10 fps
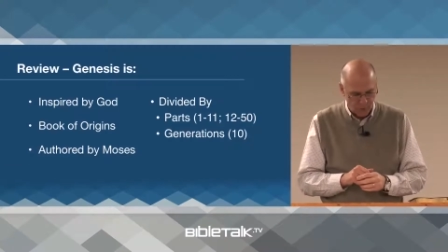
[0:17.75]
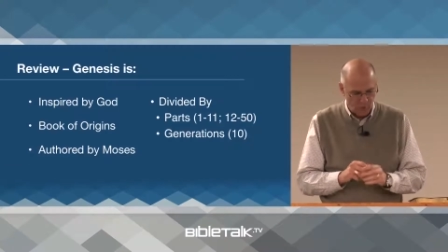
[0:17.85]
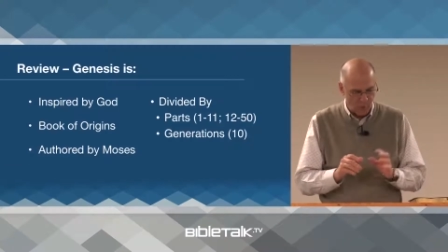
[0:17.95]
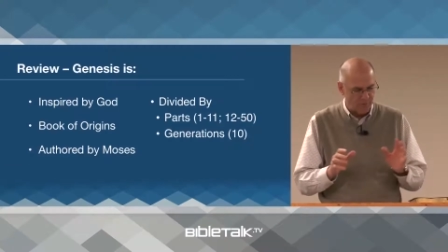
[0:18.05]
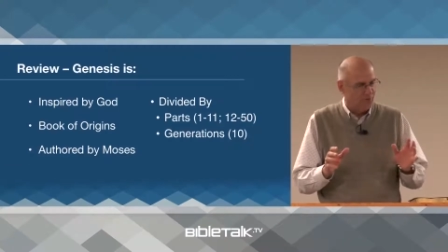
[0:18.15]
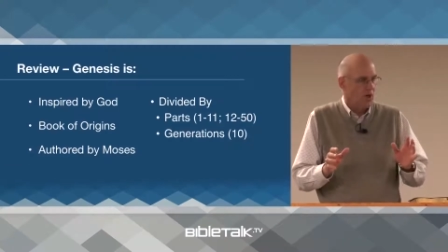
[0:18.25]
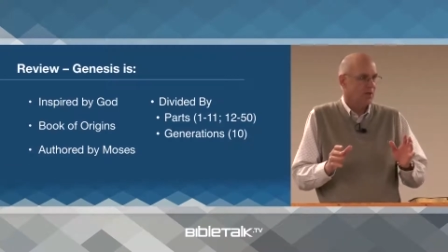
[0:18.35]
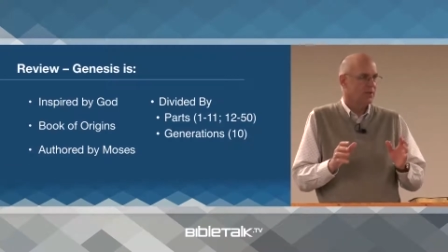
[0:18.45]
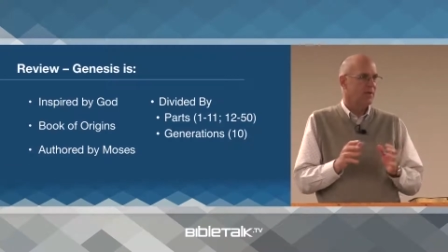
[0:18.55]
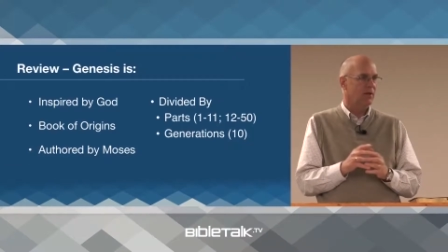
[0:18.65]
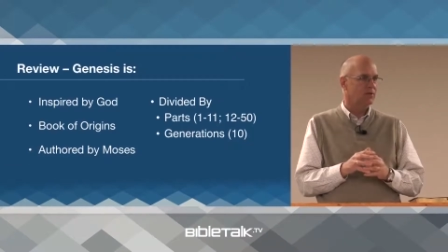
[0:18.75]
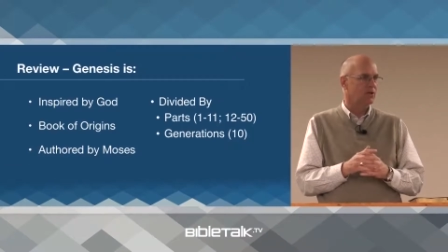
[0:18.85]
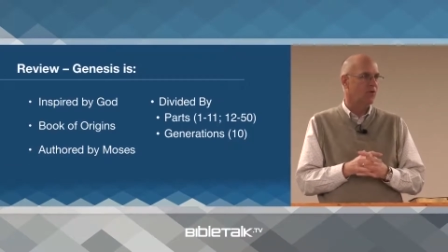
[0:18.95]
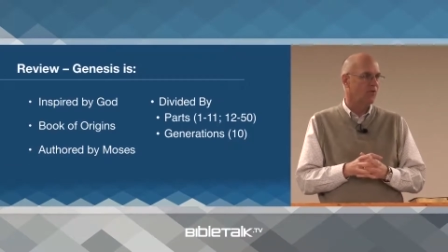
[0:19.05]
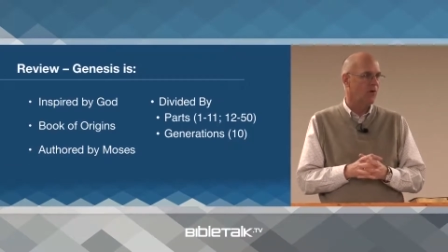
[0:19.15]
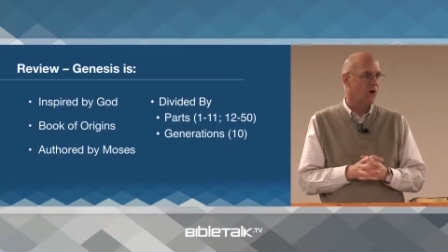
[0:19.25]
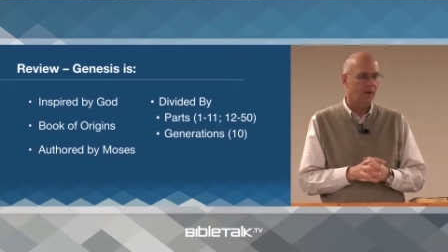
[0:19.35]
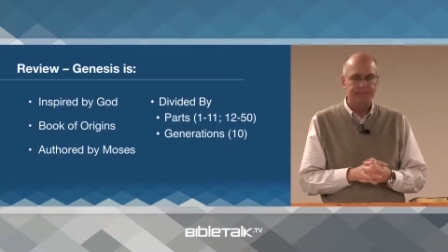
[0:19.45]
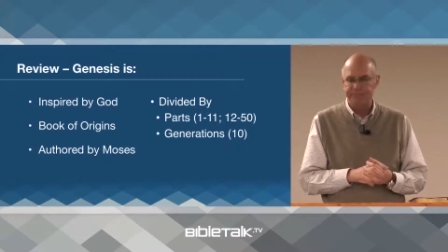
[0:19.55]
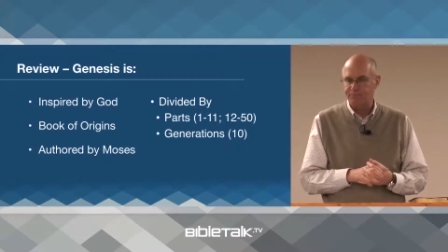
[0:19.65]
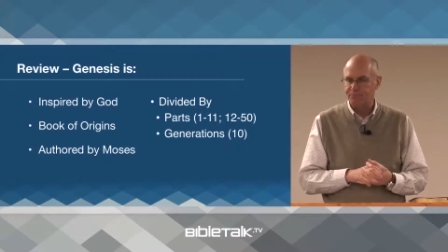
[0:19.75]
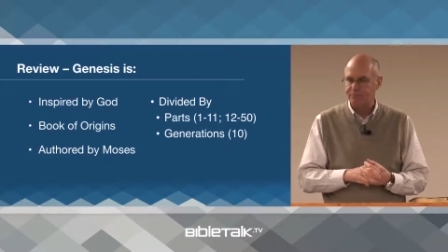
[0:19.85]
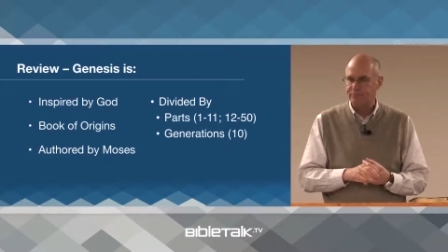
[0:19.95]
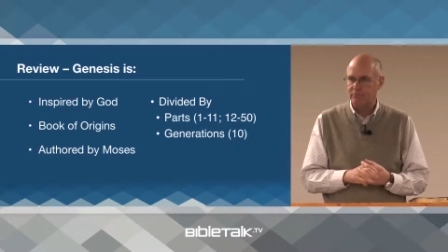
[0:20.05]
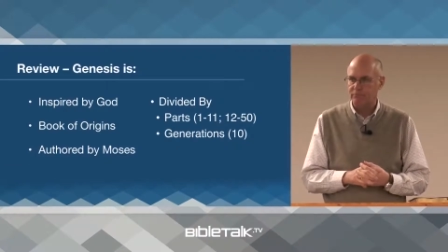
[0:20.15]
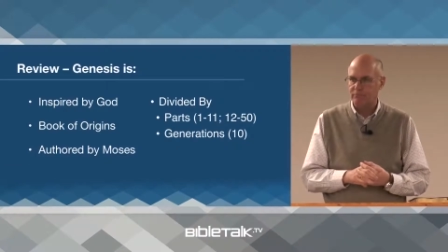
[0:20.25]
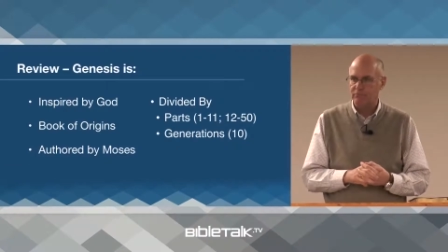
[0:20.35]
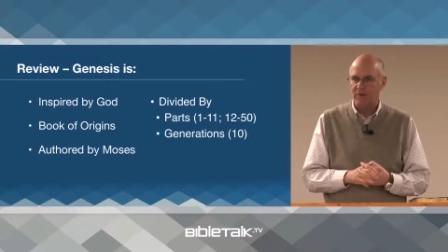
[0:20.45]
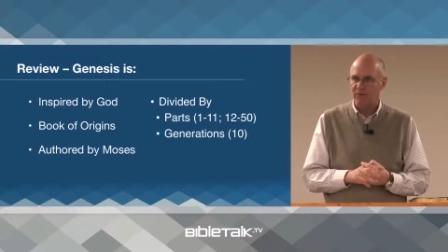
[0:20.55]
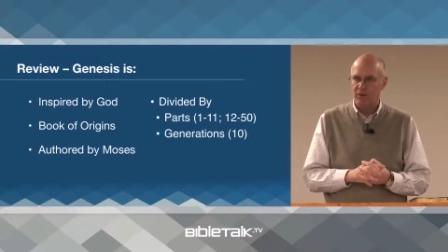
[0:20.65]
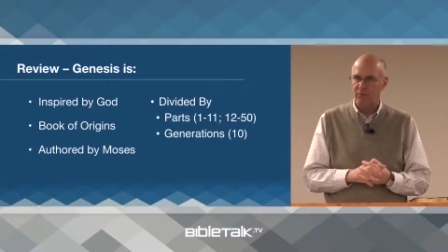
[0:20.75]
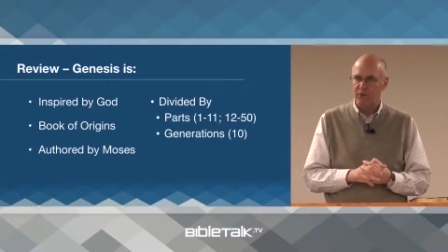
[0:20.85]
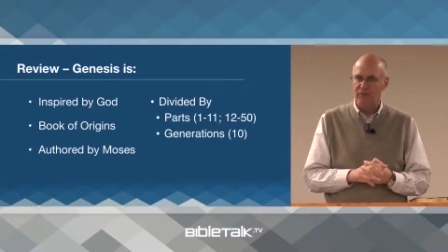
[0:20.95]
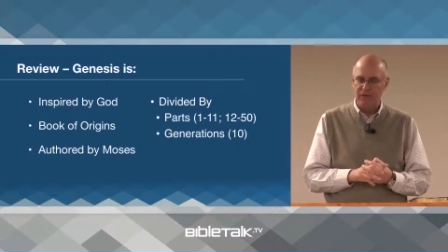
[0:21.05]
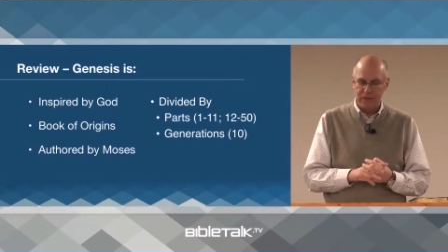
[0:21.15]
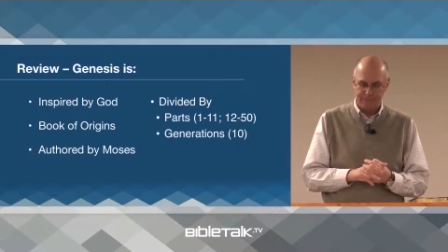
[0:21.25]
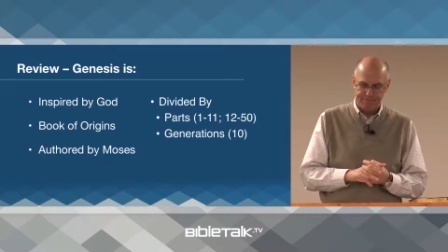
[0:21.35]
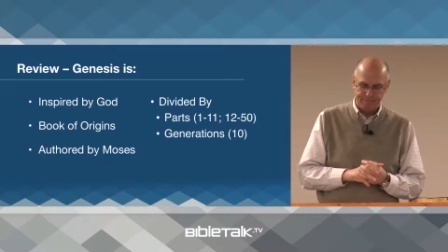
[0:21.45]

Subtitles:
of what we've talked about so far, very briefly.